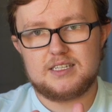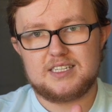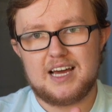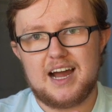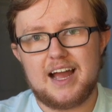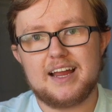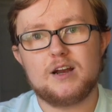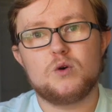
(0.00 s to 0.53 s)

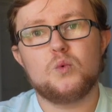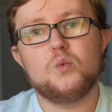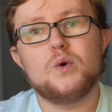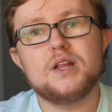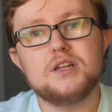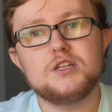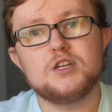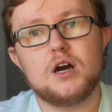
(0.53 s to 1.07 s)
tighter
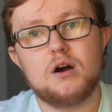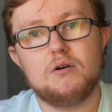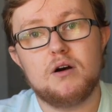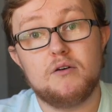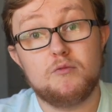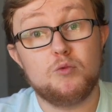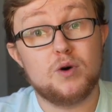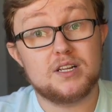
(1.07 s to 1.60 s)
window
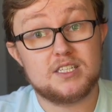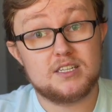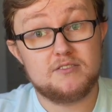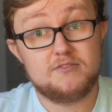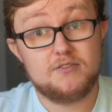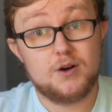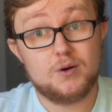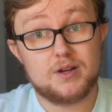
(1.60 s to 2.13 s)
of what's in
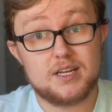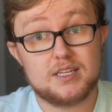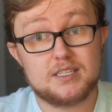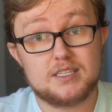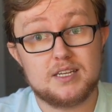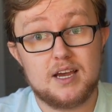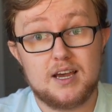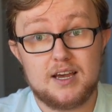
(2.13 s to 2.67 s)

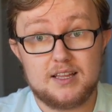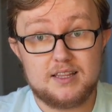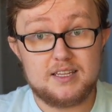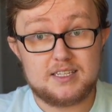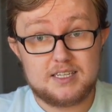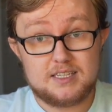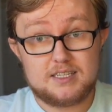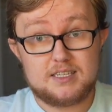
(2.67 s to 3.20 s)
focus.
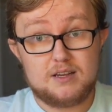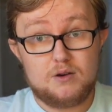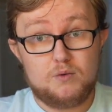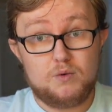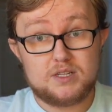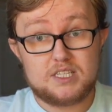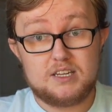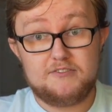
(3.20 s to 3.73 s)
This is
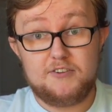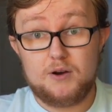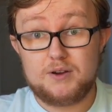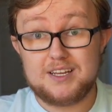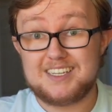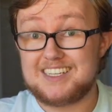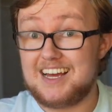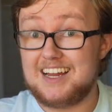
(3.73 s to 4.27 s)
what's in
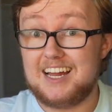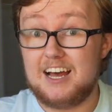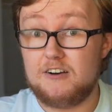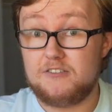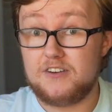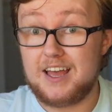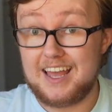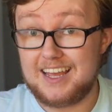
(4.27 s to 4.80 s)
focus at
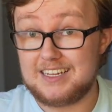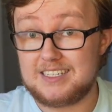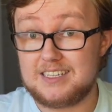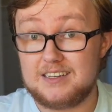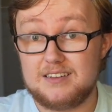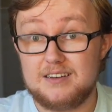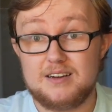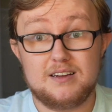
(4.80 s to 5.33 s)
f8.
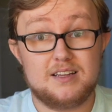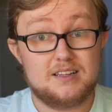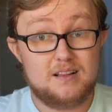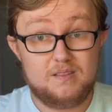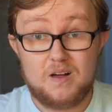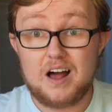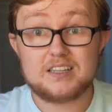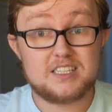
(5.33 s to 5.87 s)
A
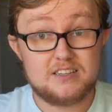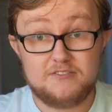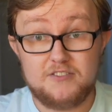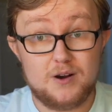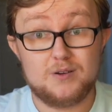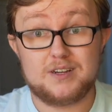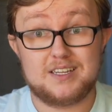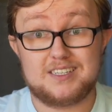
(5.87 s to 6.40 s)
lot's in
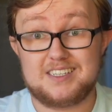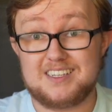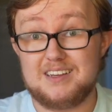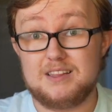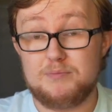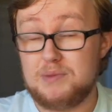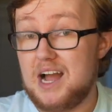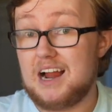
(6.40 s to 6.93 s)
focus.
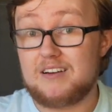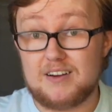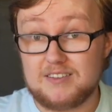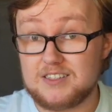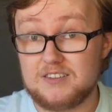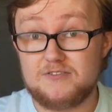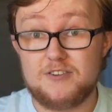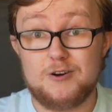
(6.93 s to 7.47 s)
The
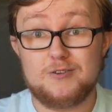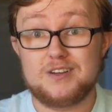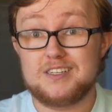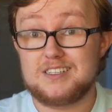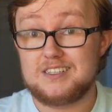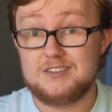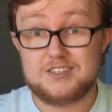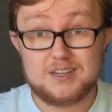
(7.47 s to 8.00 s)
background's in
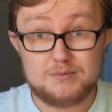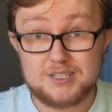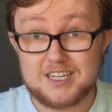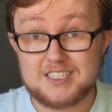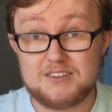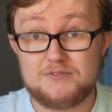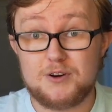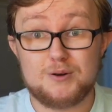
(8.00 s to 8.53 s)
focus, your
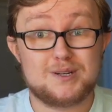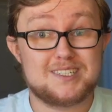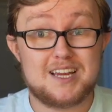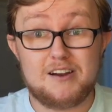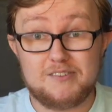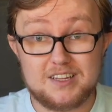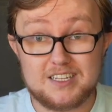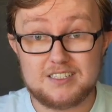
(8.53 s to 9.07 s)
subject's in focus,
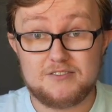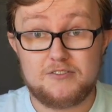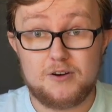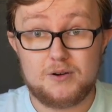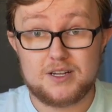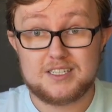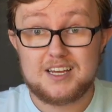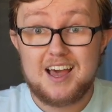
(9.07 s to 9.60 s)
everything's in
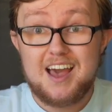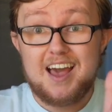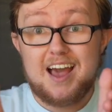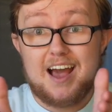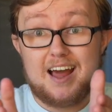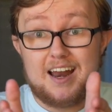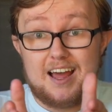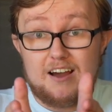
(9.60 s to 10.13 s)
focus.
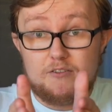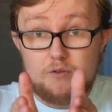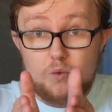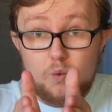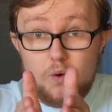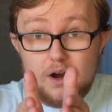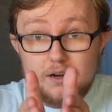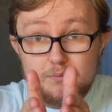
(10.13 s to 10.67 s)
At
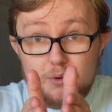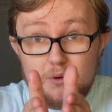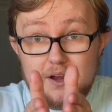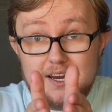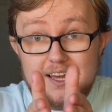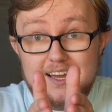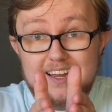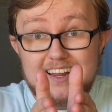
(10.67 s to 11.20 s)

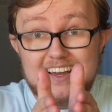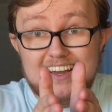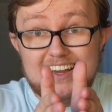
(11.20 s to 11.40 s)
f1.8,